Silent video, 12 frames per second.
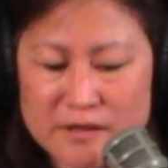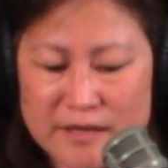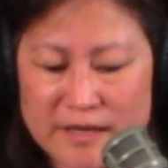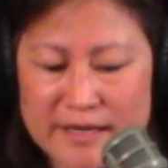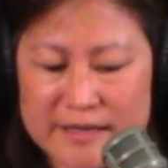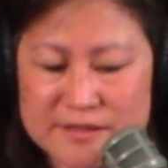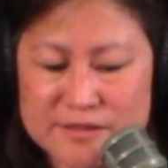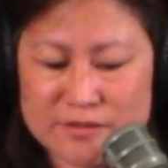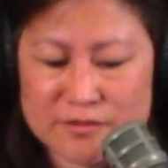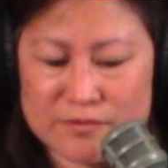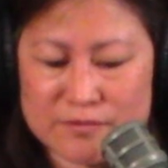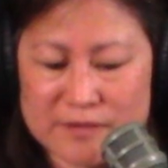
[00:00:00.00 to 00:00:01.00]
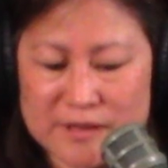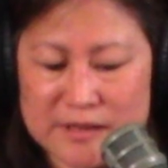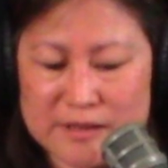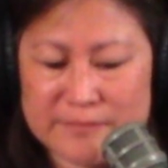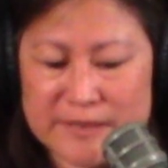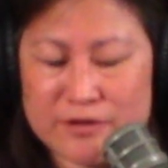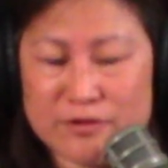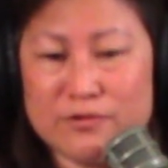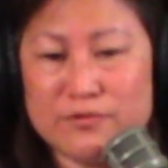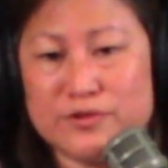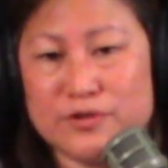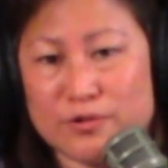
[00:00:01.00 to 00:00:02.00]
And so I
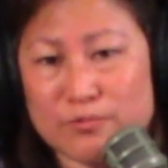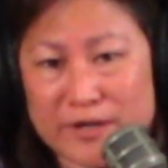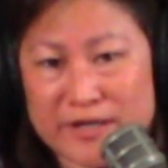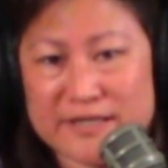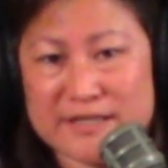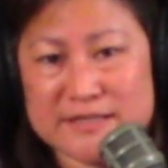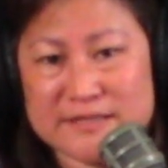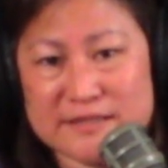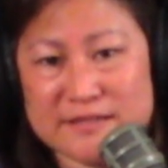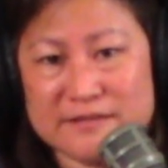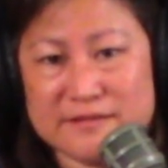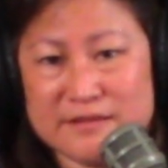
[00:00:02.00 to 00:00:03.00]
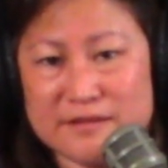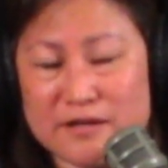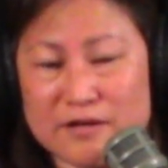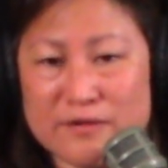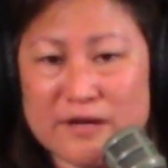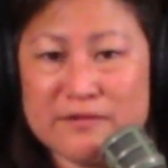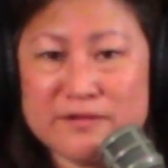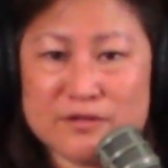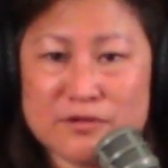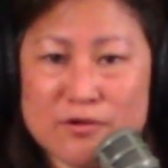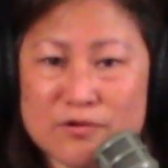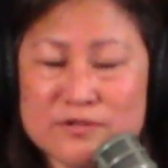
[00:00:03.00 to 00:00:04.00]
know your work is around
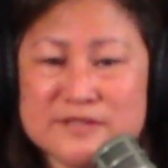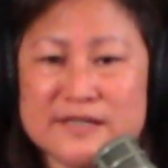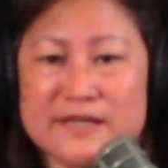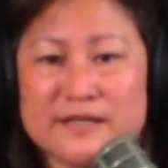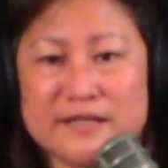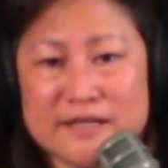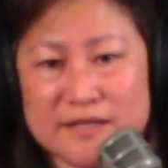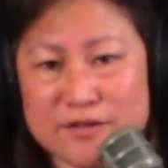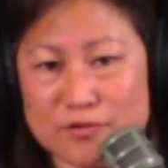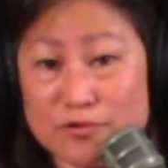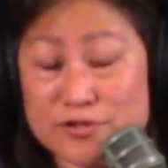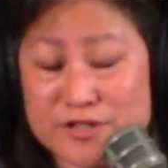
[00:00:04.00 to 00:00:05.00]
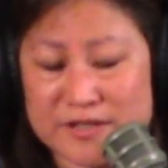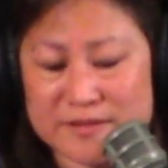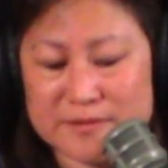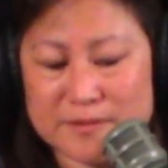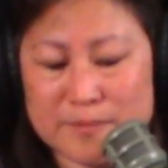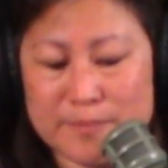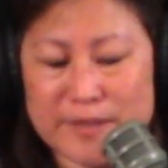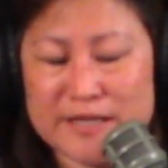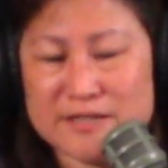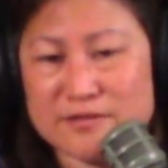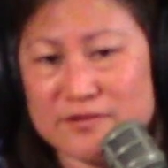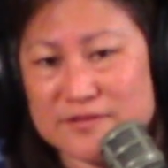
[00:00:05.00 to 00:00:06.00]
the coast and in the ocean, but
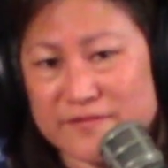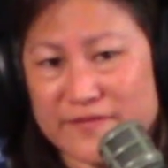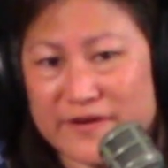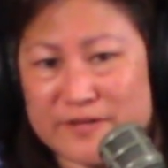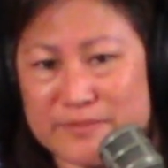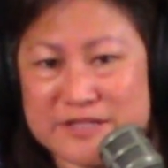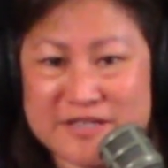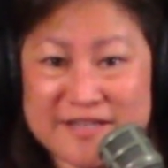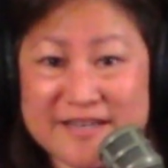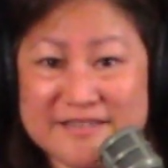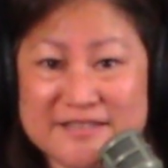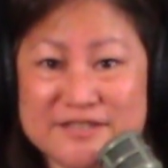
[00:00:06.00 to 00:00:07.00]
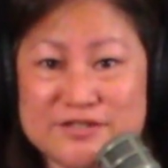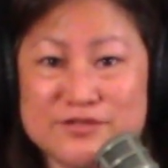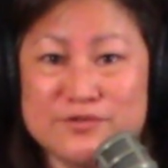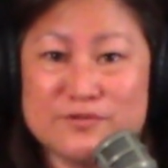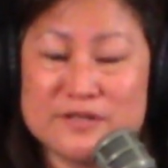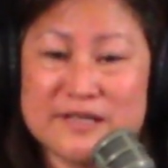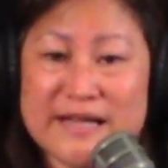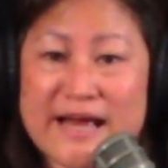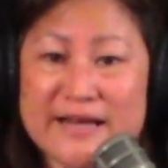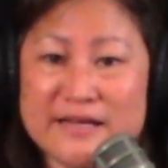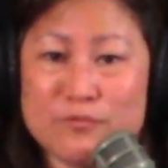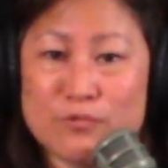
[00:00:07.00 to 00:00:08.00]
it's also very much connected to the
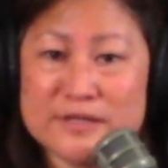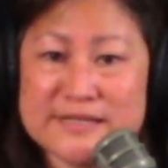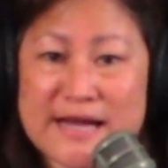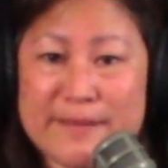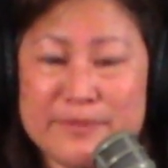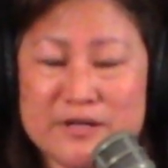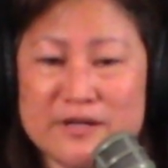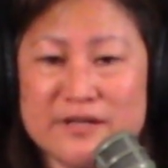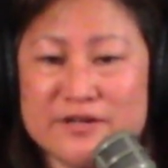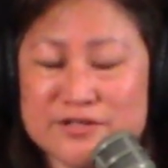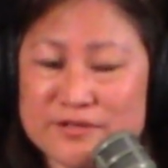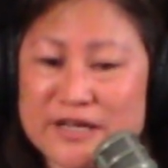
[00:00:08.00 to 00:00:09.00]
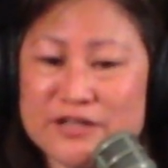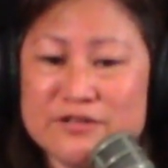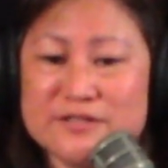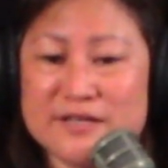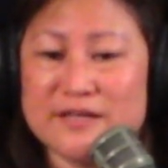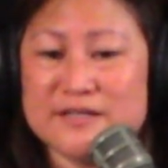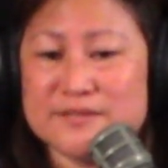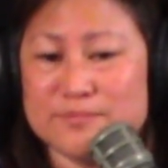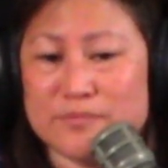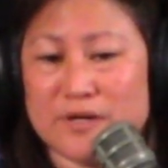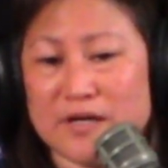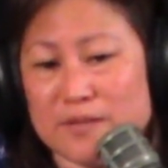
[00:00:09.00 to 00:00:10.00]
land and what's happened on there. So can you tell us
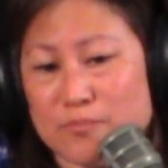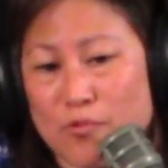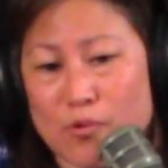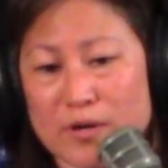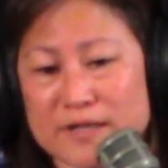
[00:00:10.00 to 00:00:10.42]
more,